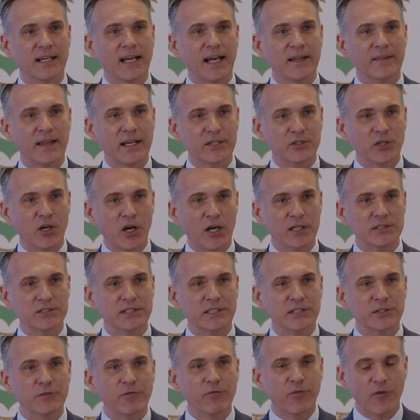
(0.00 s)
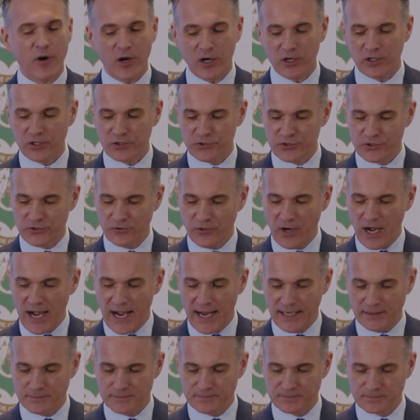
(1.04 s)
and that cost is far too
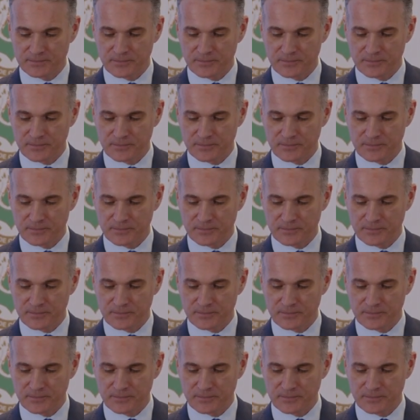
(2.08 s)
high.